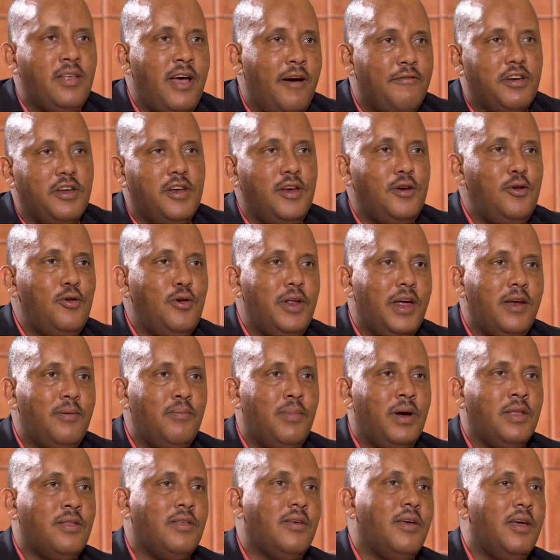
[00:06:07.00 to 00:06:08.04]
the African Union
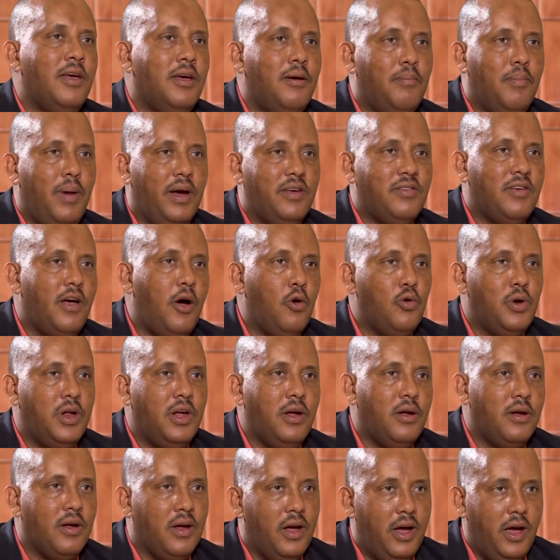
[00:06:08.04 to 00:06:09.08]
but by
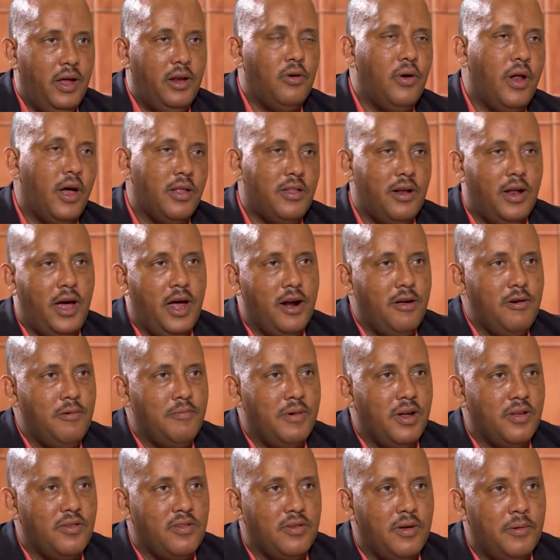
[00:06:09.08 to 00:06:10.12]
Saudi and United Arab
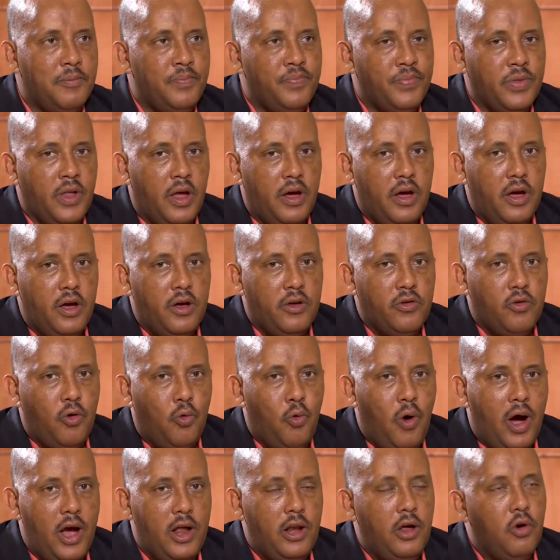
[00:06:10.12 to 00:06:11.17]
Emirates. So
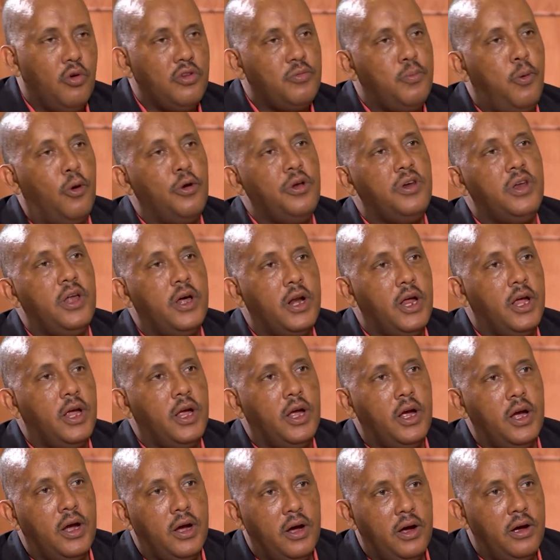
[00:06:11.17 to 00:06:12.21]
while he was
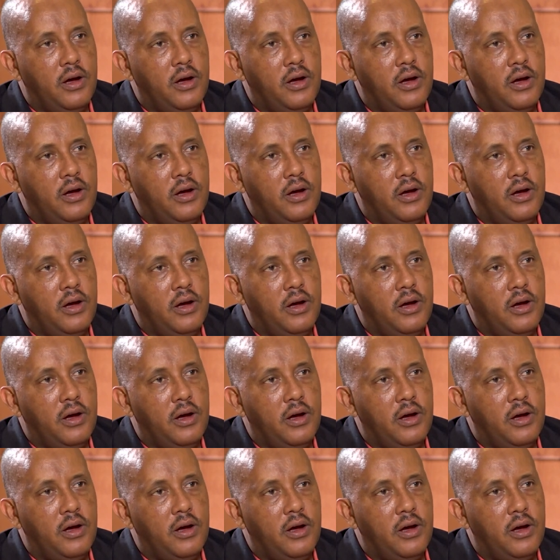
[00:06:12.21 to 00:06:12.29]
pondering